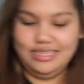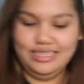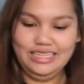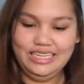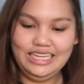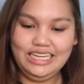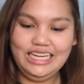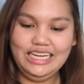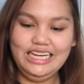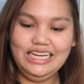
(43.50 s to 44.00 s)

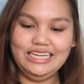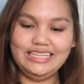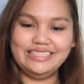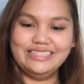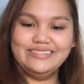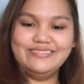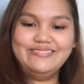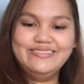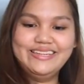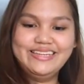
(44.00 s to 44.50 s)
Oh
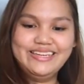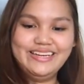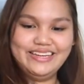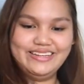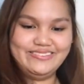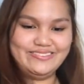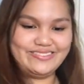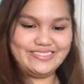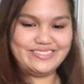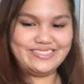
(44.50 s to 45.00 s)
my god,
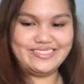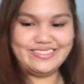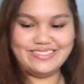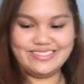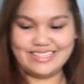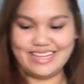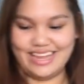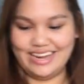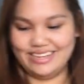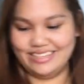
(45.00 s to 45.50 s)
I'm so
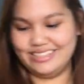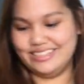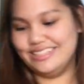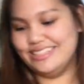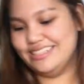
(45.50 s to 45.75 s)
scared.